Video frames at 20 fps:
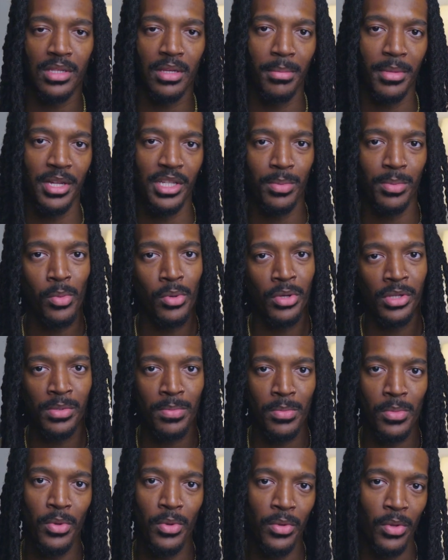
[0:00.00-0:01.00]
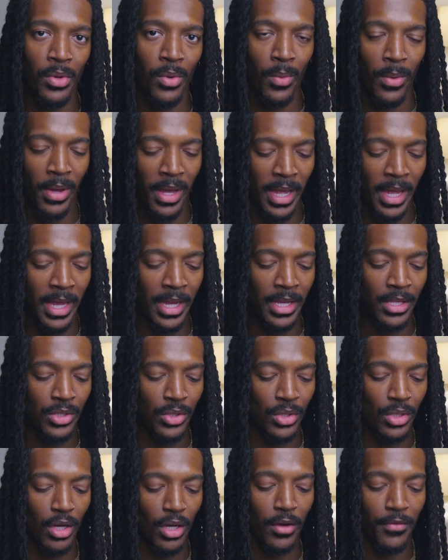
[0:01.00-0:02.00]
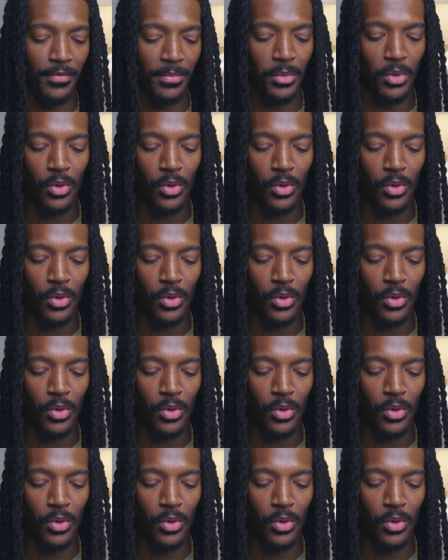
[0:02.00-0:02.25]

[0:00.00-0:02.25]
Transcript: a much more smoother way to go from